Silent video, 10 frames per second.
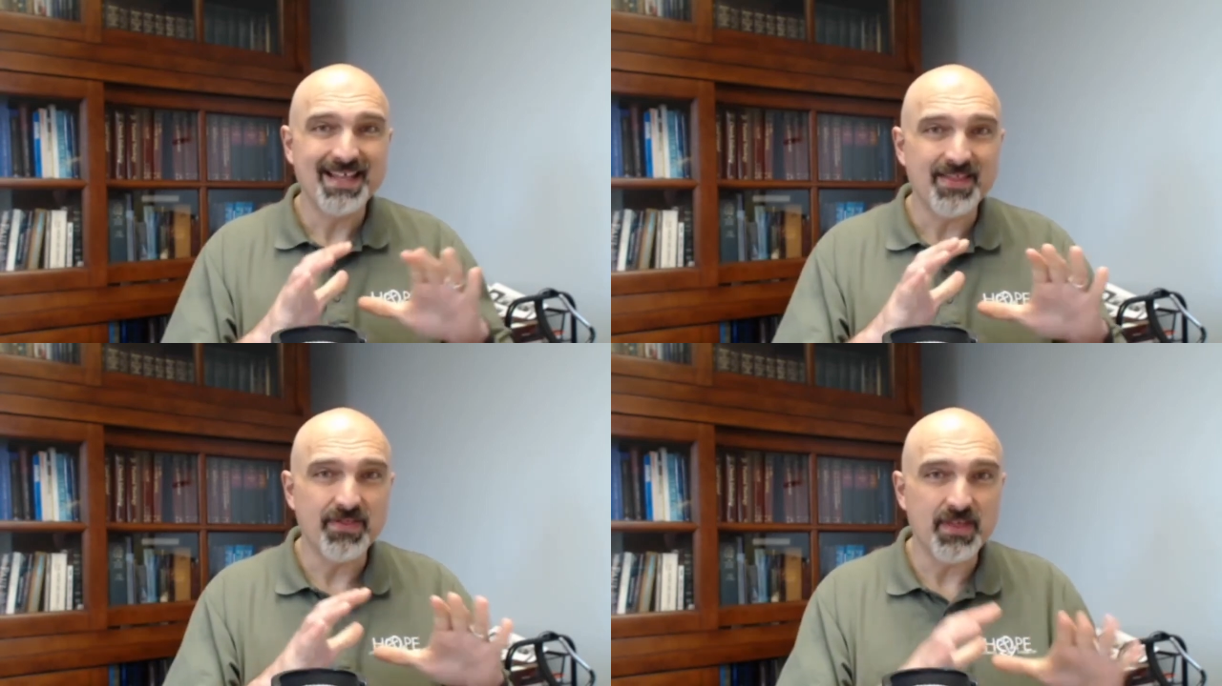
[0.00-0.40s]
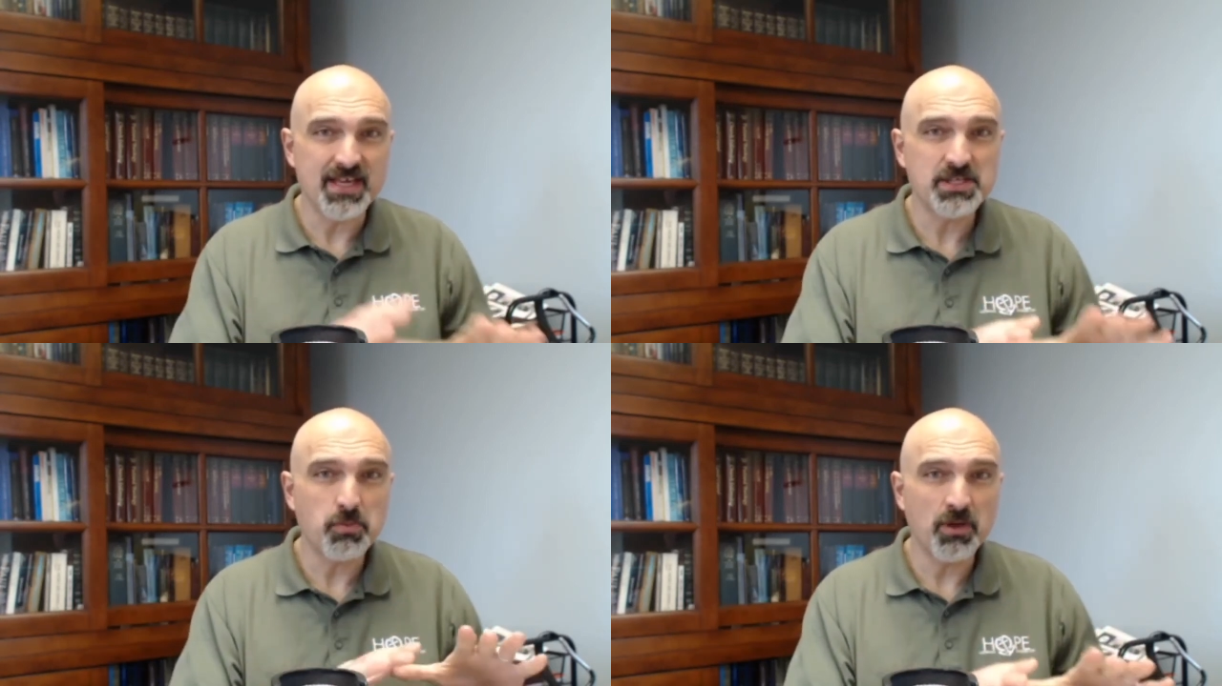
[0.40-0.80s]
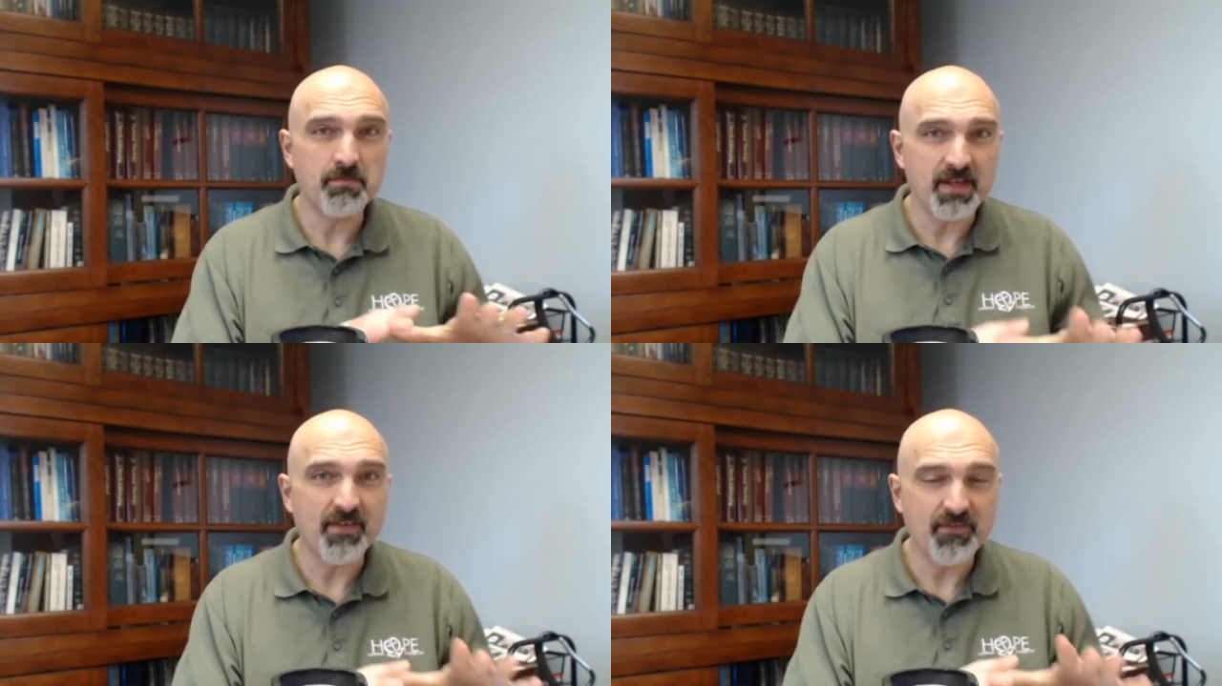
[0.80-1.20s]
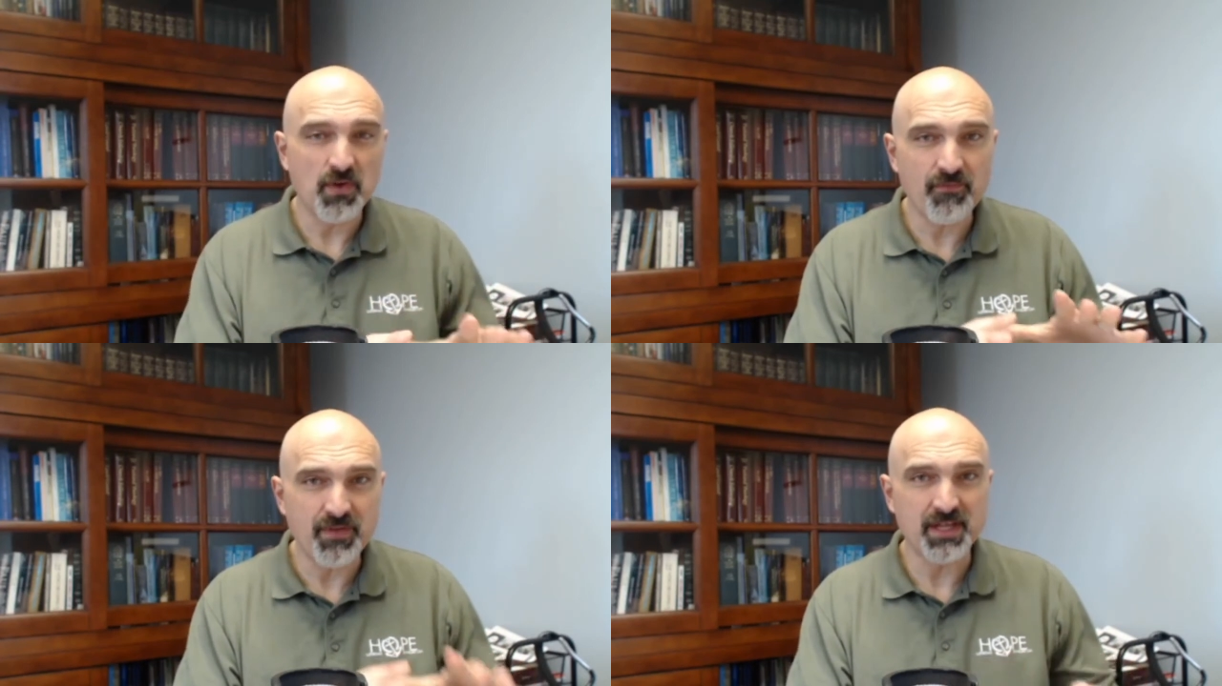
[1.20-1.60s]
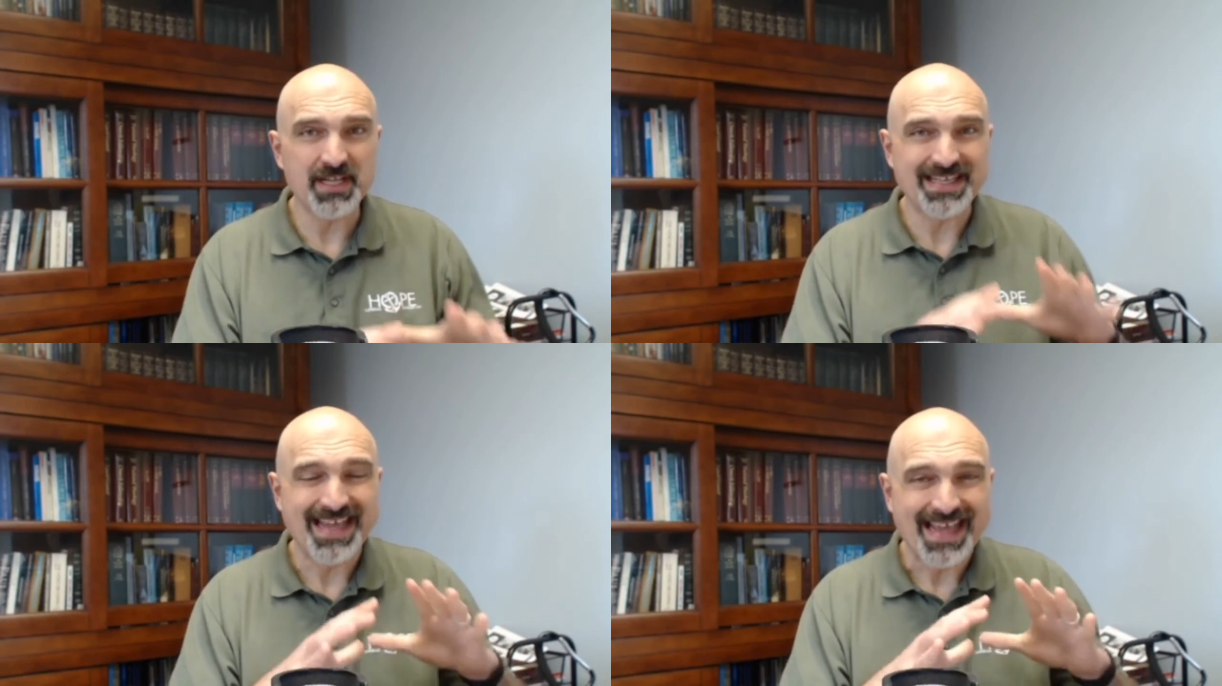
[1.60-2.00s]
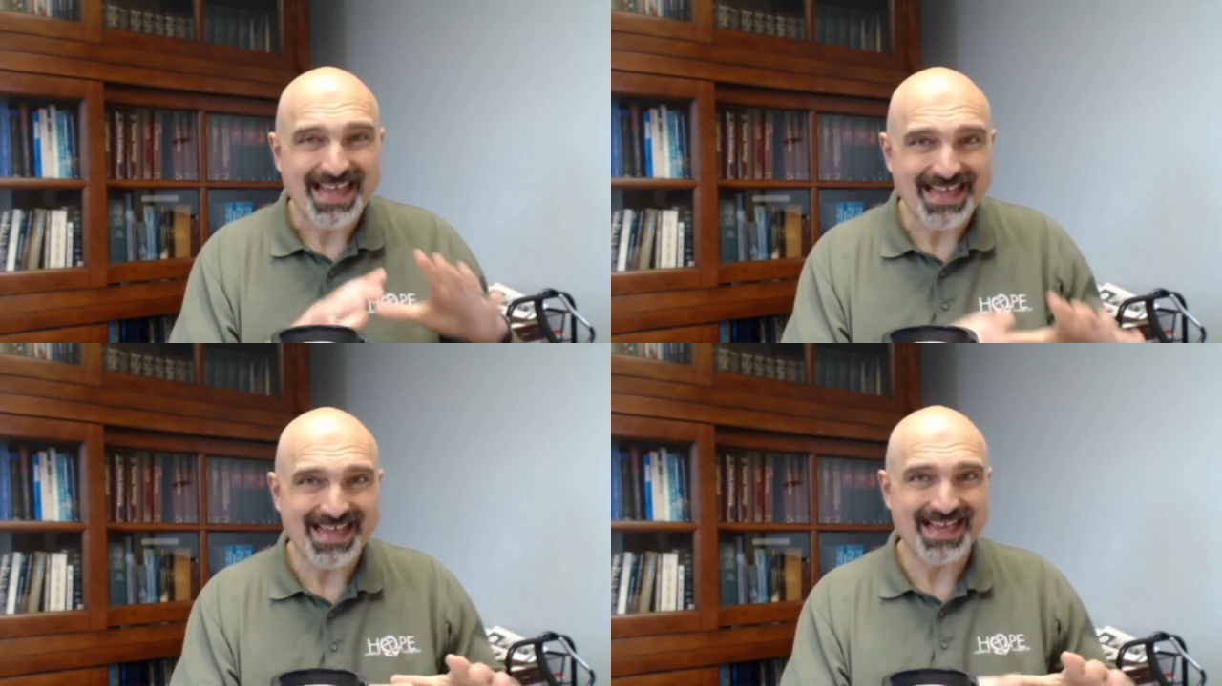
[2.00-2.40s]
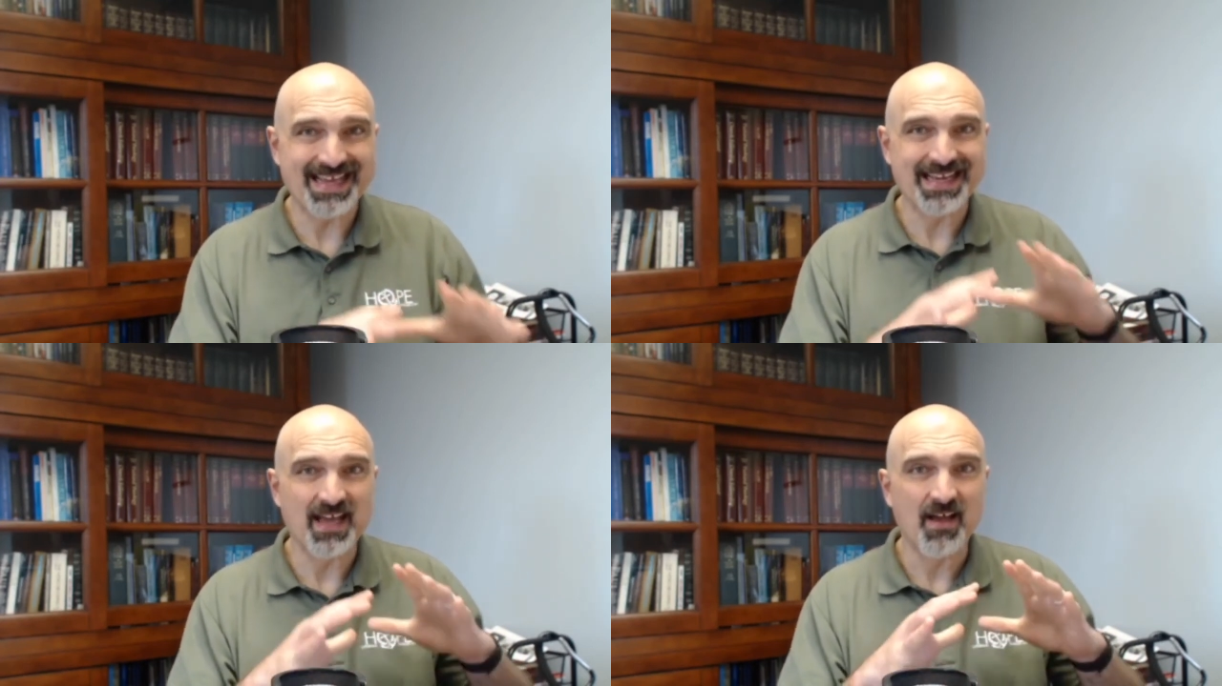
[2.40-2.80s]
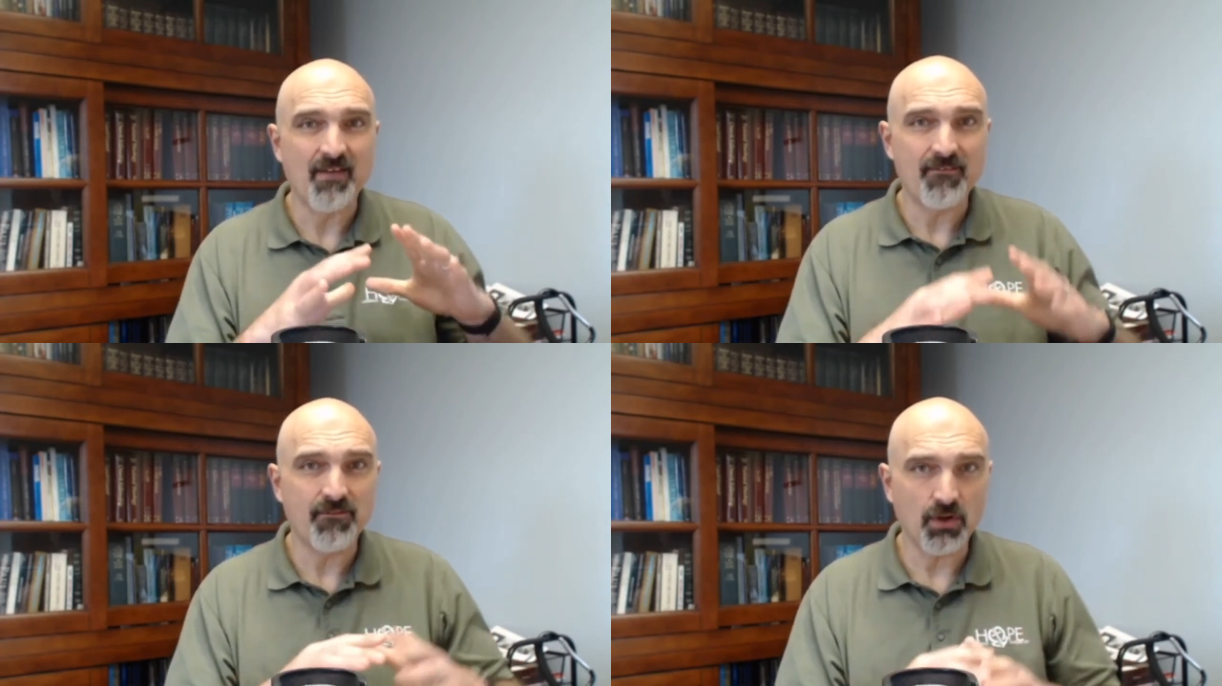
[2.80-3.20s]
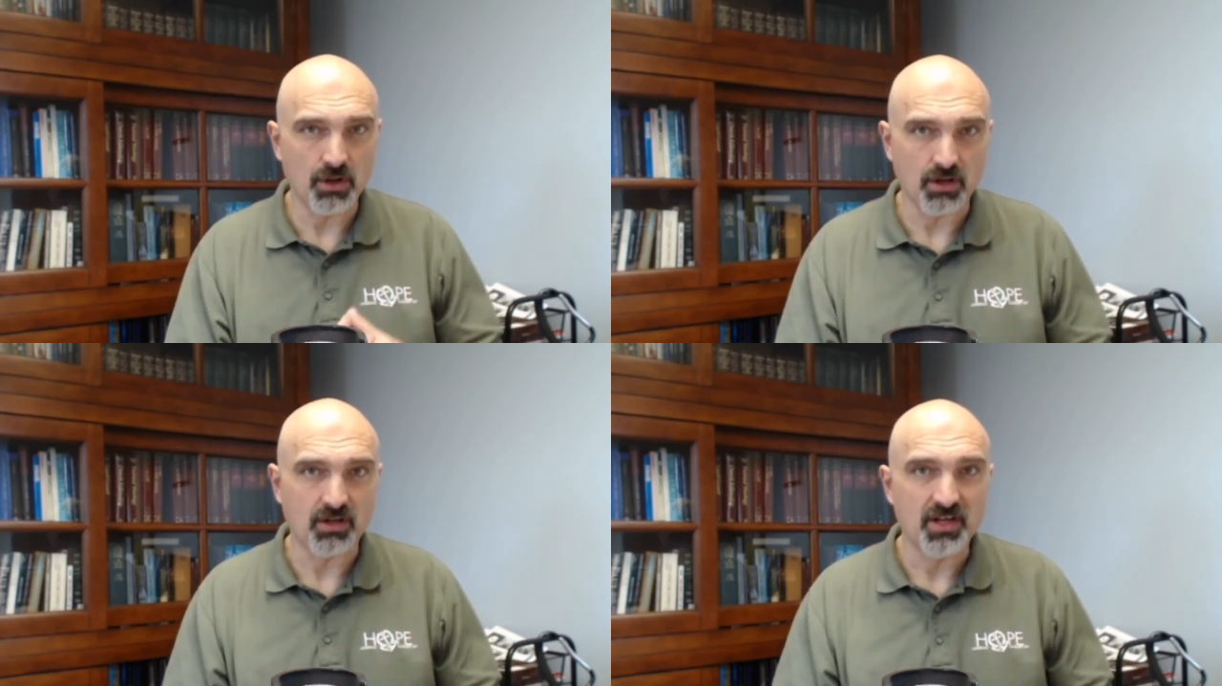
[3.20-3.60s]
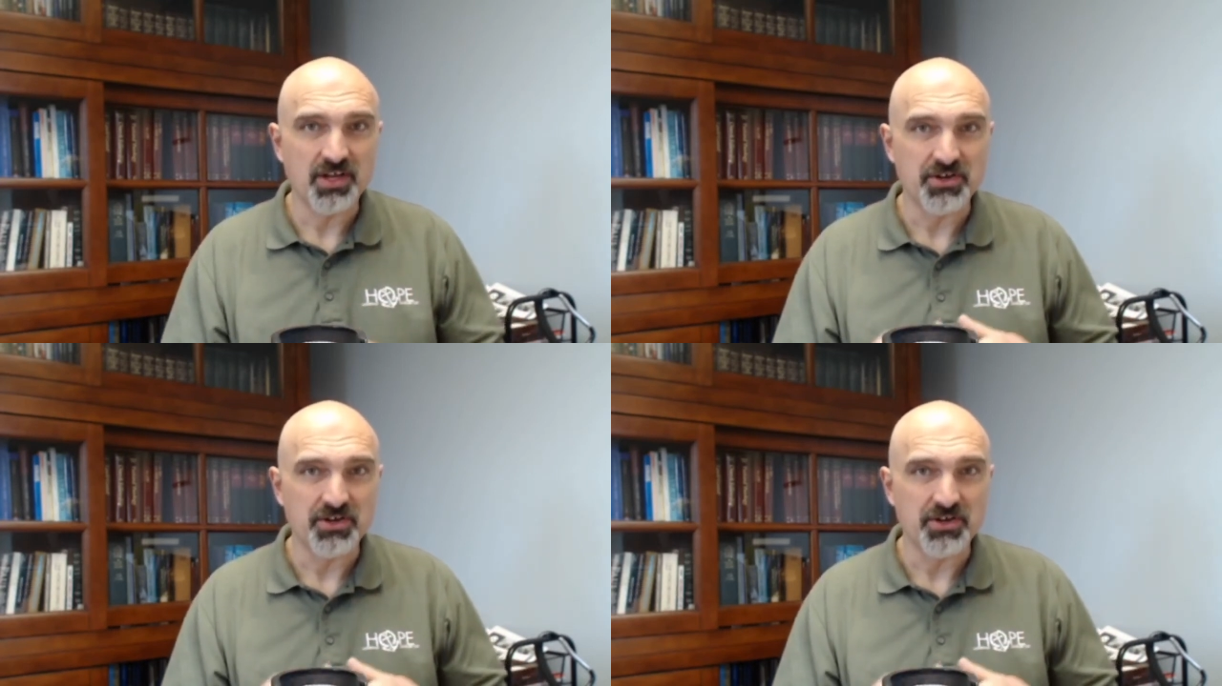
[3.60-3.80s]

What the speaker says: this will be fulfilled in full.